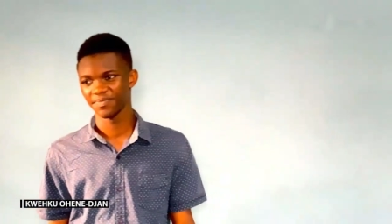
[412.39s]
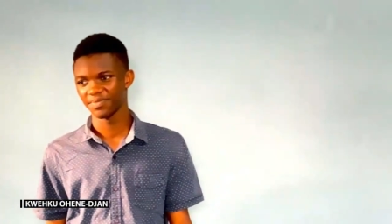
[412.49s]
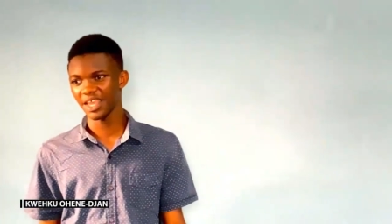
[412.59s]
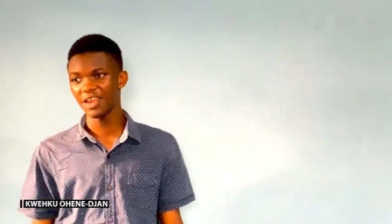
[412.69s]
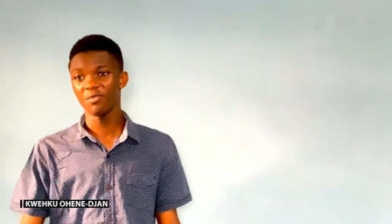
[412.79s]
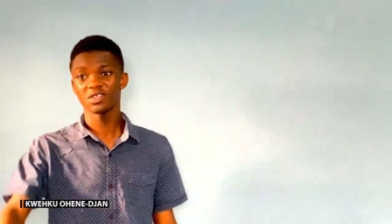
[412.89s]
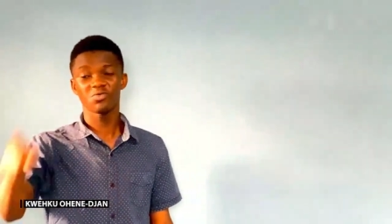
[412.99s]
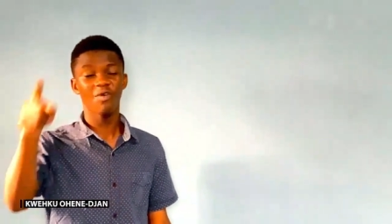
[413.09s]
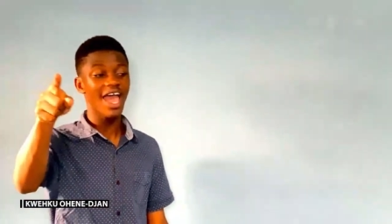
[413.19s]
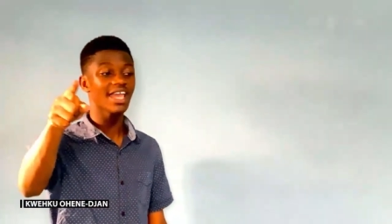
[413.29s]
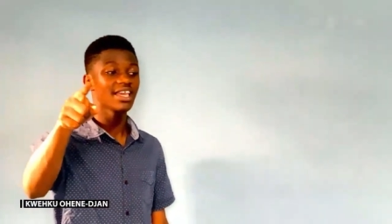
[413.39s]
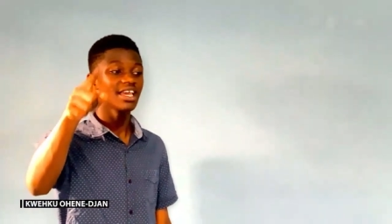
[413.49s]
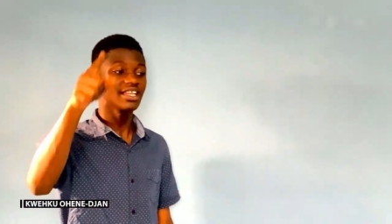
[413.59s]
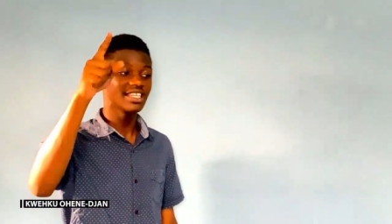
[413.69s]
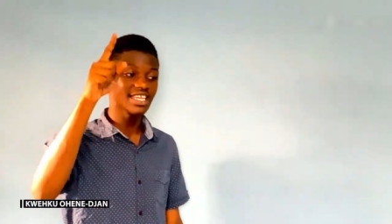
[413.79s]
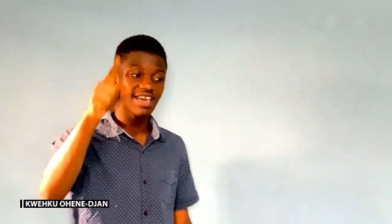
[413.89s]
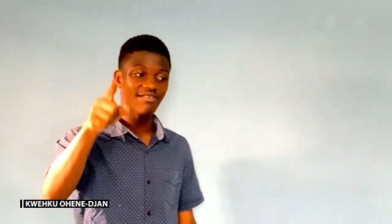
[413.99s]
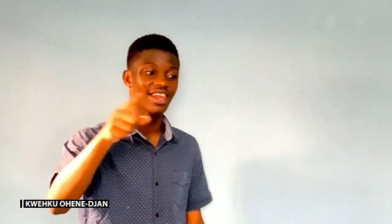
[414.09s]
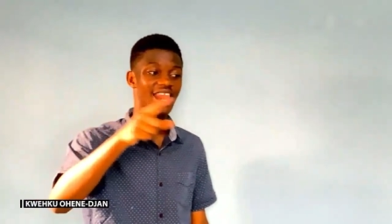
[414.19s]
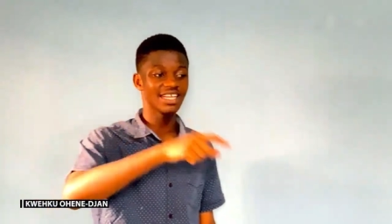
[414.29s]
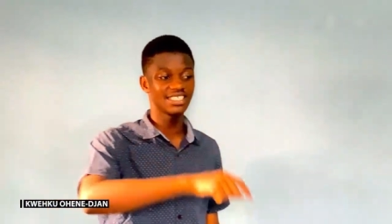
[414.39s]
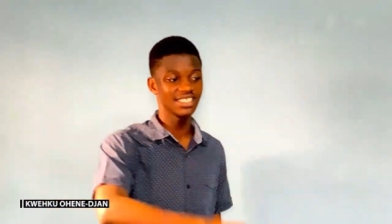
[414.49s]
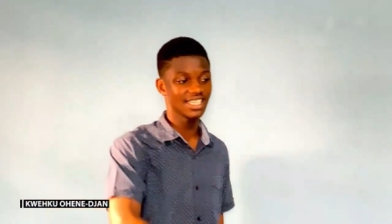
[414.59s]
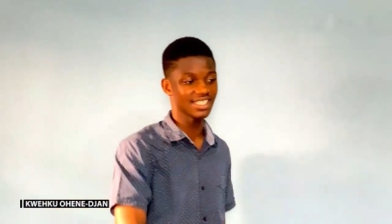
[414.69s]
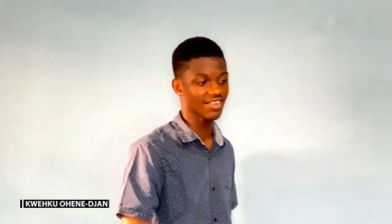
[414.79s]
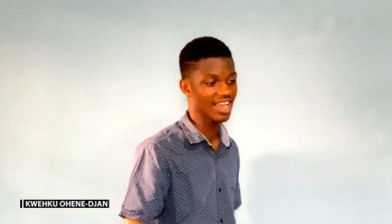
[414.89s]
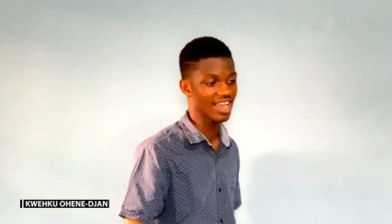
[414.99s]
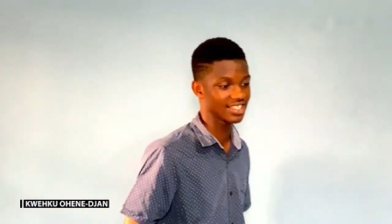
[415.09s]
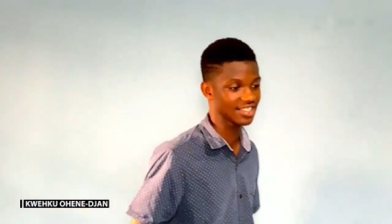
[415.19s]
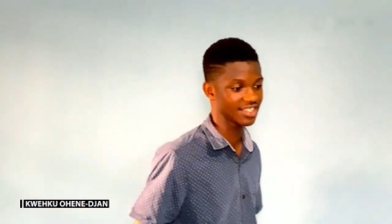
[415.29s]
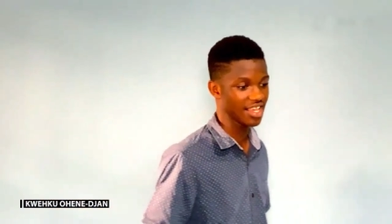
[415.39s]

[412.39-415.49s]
That was why they never liked Jesus Christ.